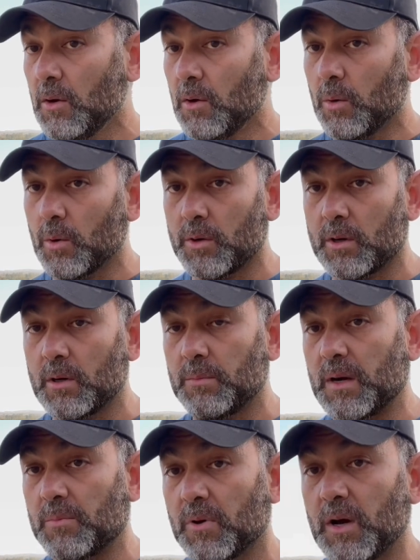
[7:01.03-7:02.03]
or you're gonna
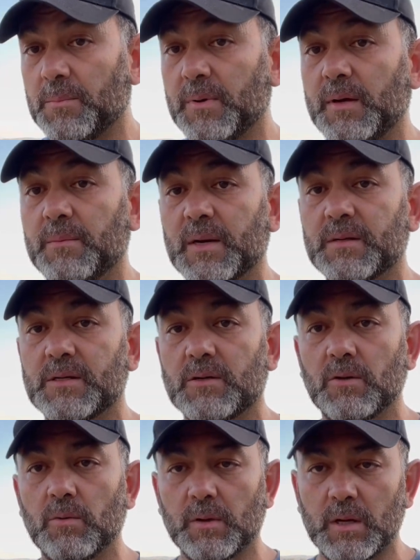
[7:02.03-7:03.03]
buy a property in
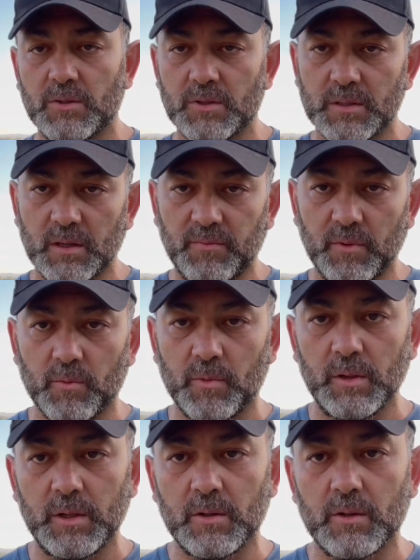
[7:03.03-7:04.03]
Mexico, get yourself a
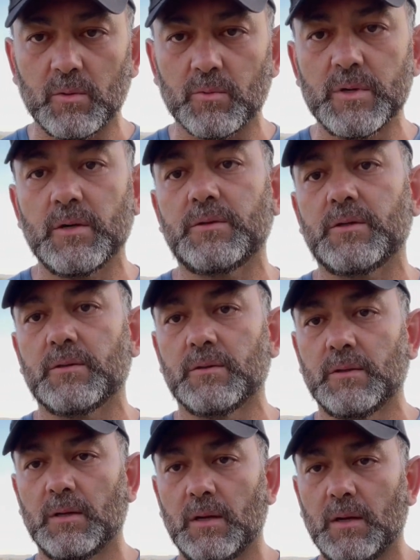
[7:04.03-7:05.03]
really good realtor.
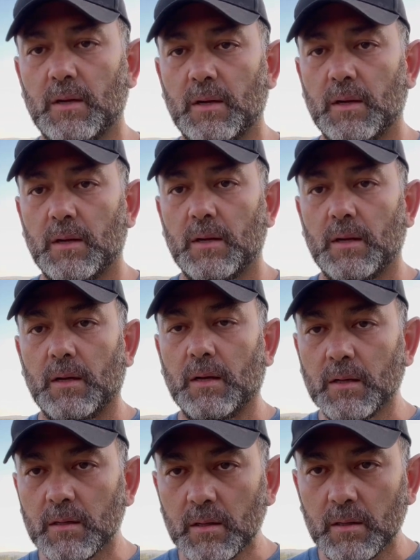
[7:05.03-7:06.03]

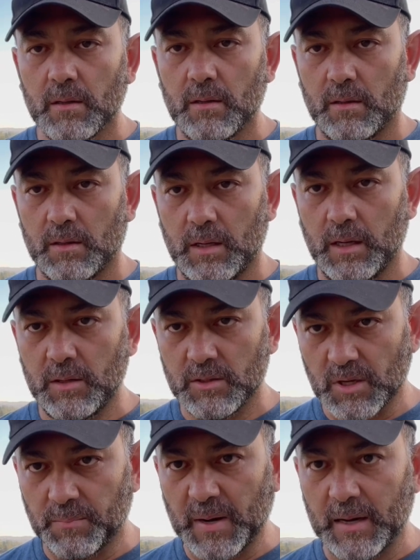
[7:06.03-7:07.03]
In
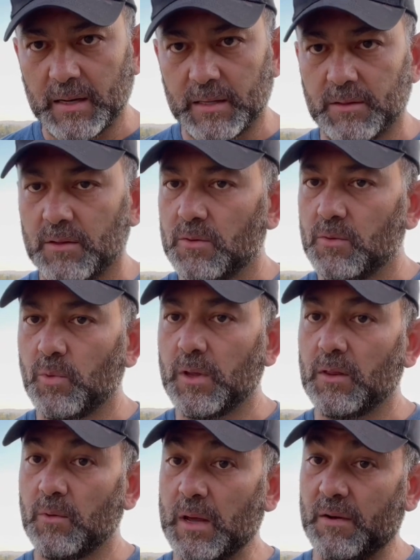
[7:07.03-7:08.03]
Chapala,
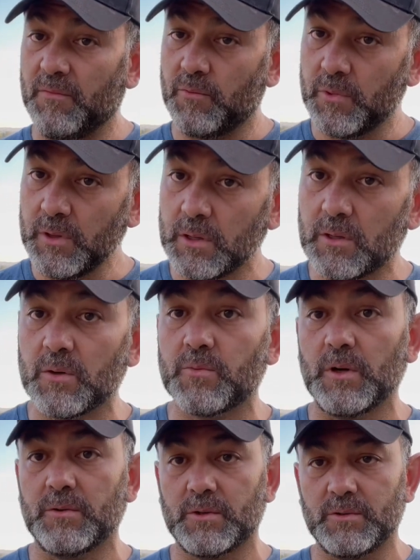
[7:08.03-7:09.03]
we have really good
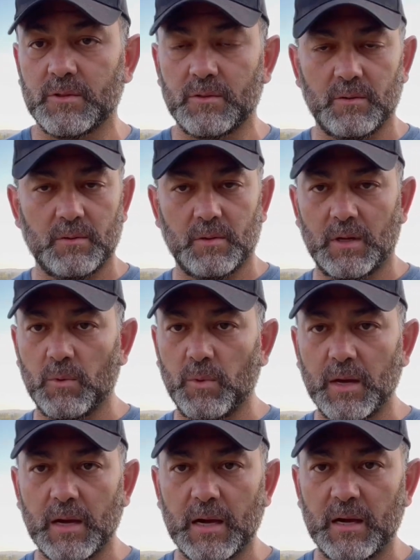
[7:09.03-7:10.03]
realtors. Okay,
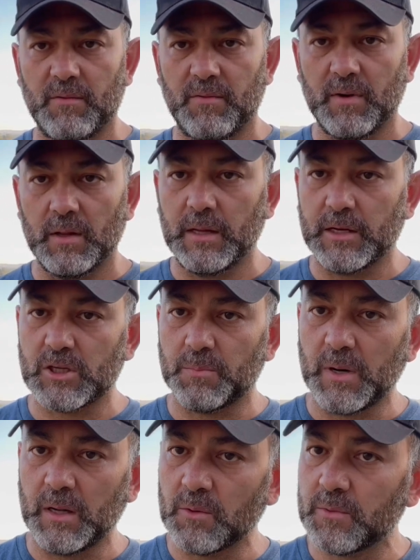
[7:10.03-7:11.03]
we have Lake
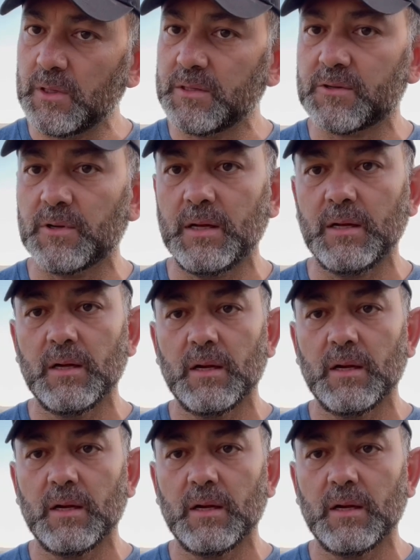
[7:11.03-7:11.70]
Chapala Real Estate,